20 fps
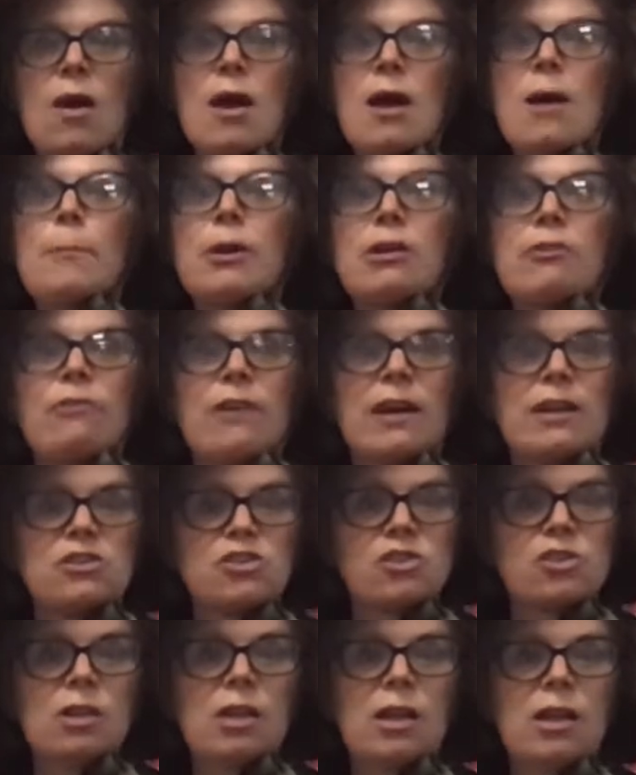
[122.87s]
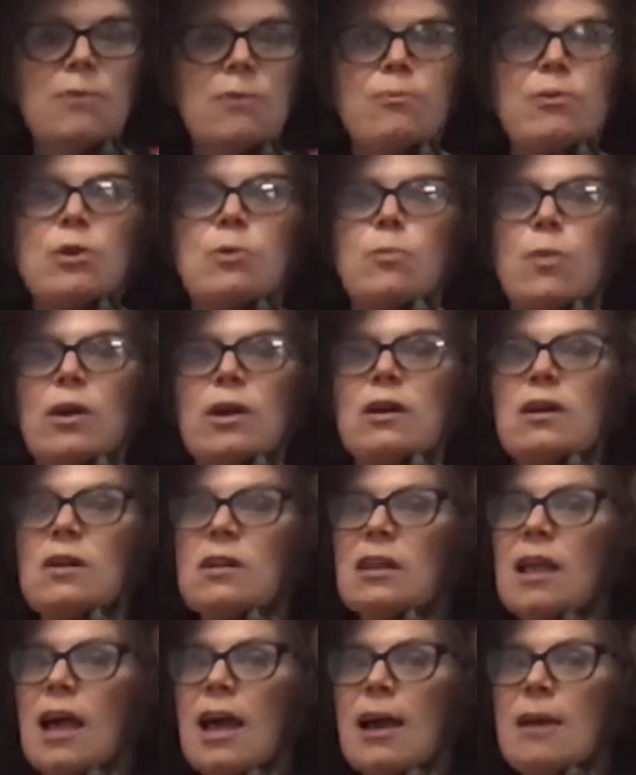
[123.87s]
But eventually we
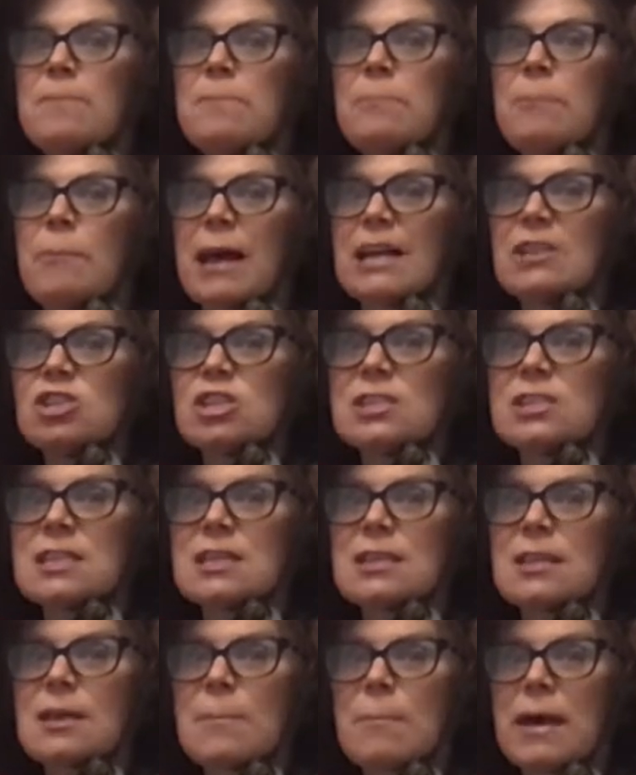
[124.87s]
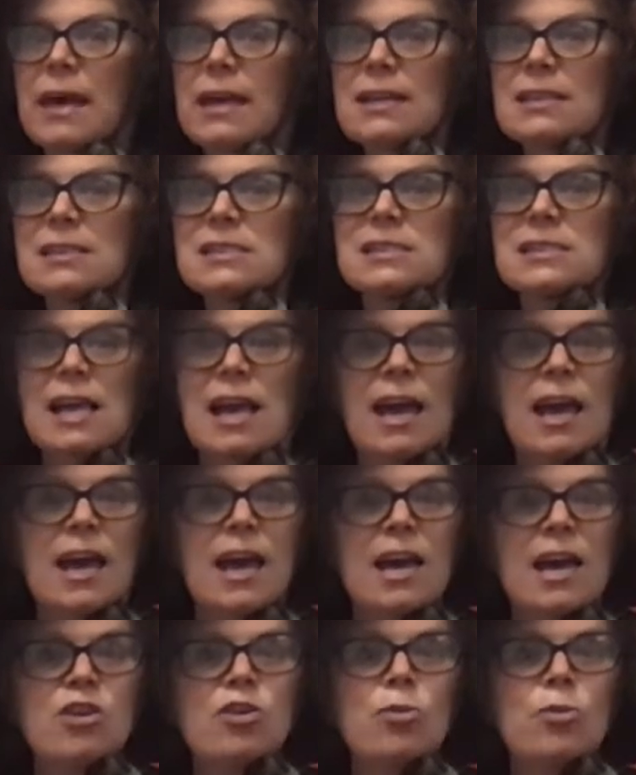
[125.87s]
will add magic to the mix
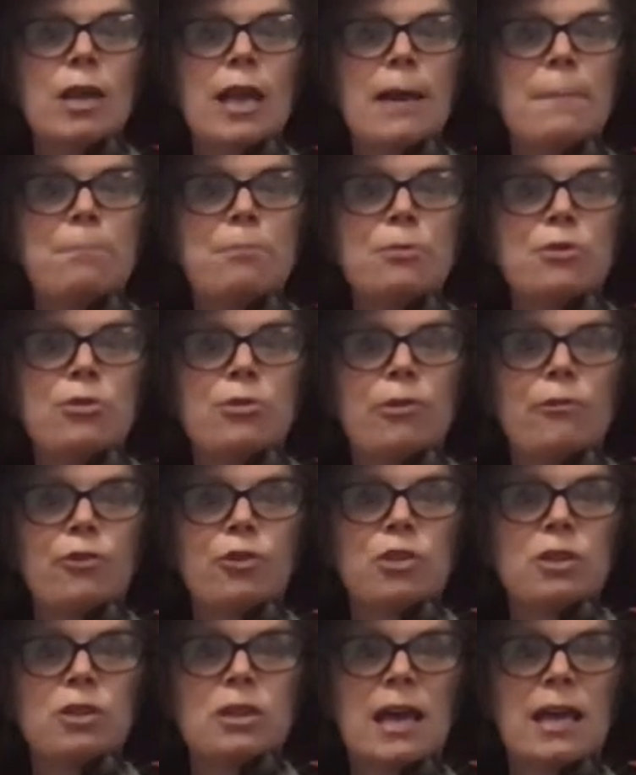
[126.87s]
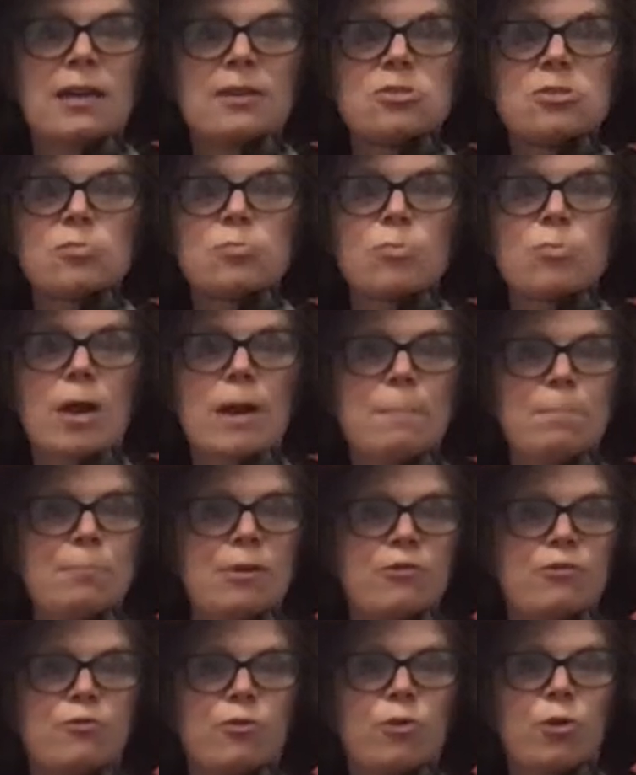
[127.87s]
and create beautiful things right
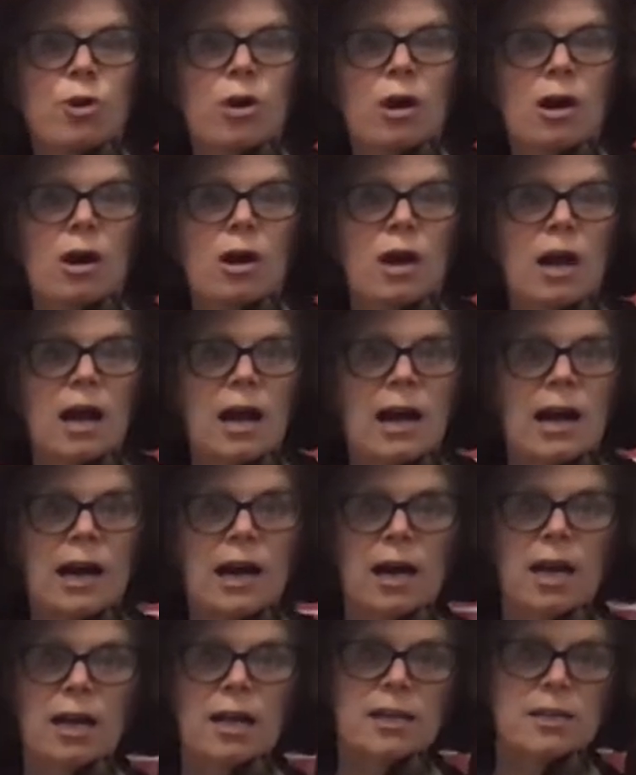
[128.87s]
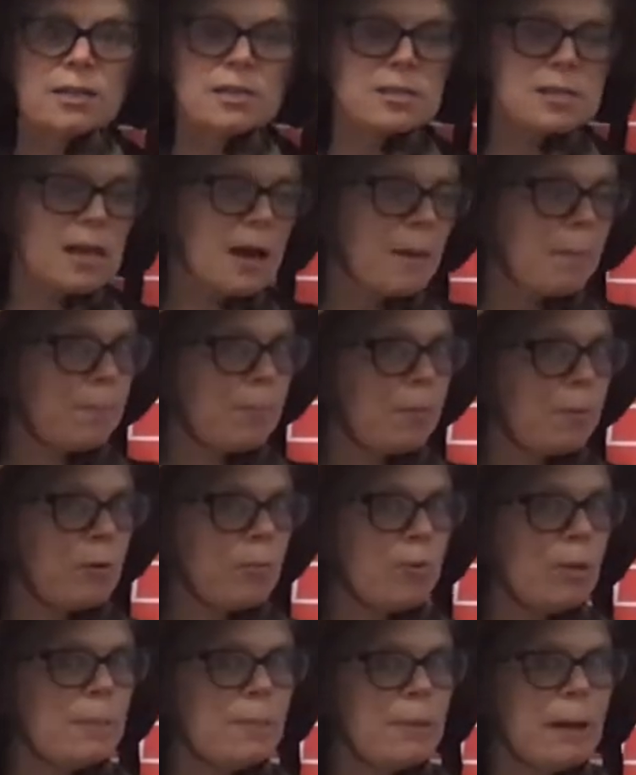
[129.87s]
before our eyes. But
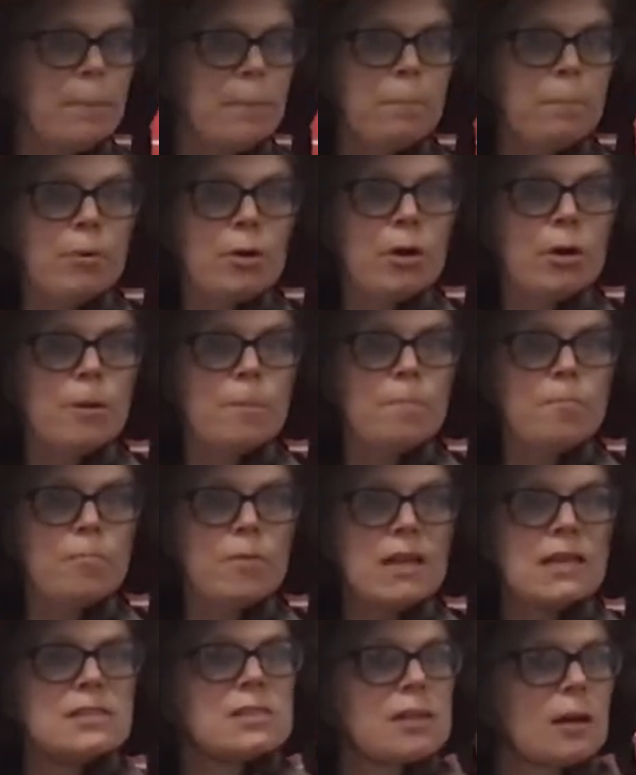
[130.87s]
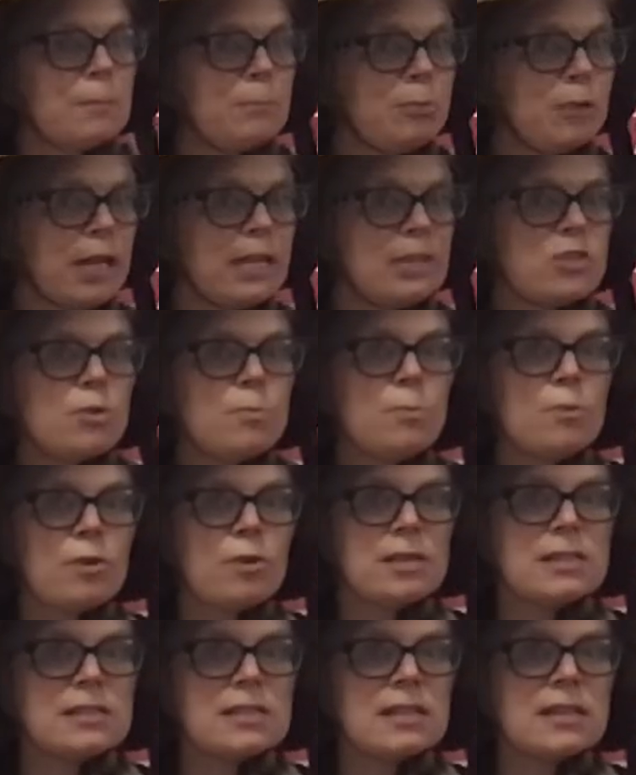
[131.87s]
remember, some plants are
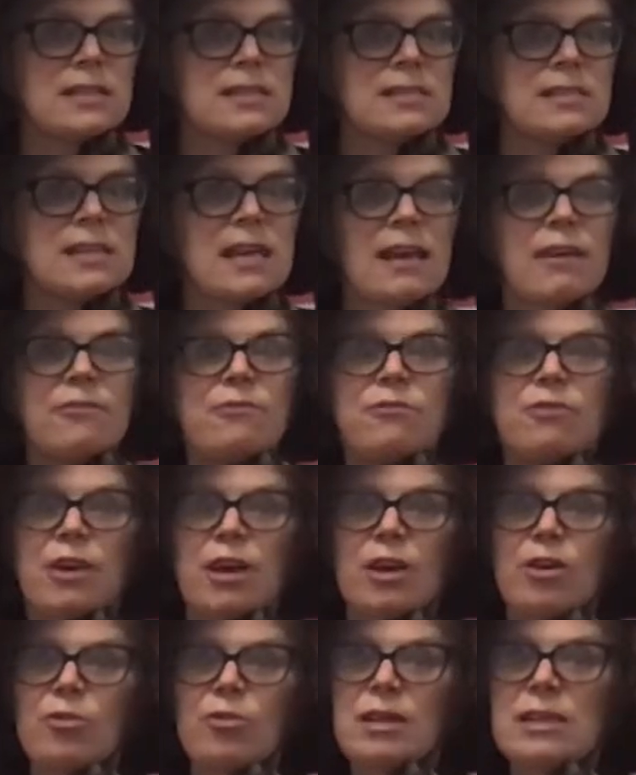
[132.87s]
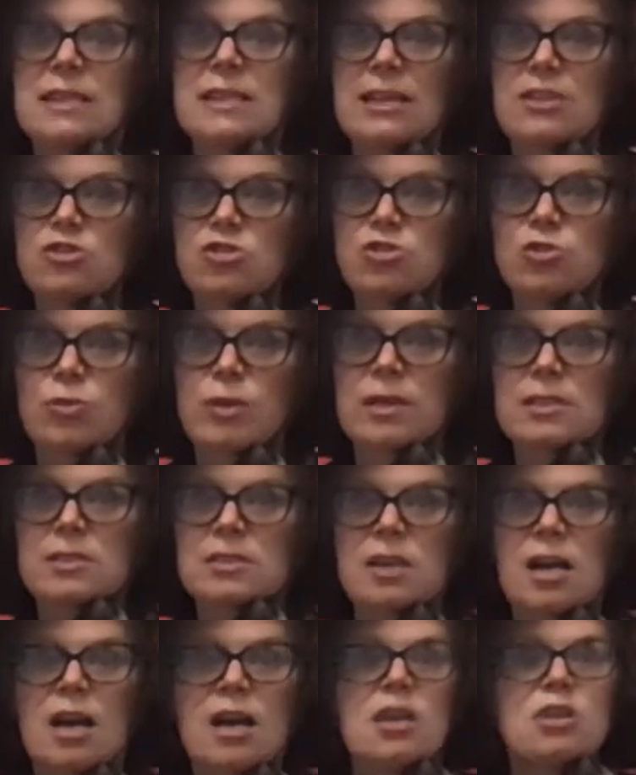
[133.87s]
poisonous and very
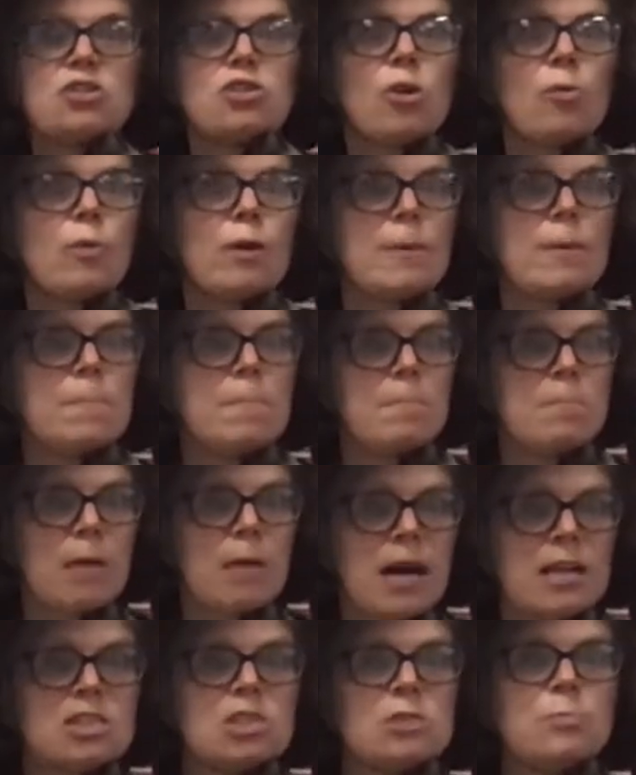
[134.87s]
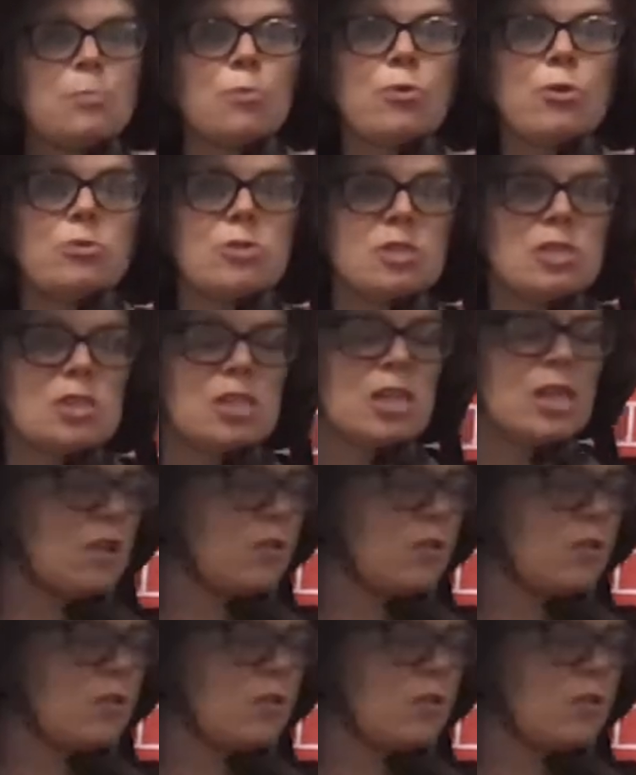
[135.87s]
dangerous. So we must proceed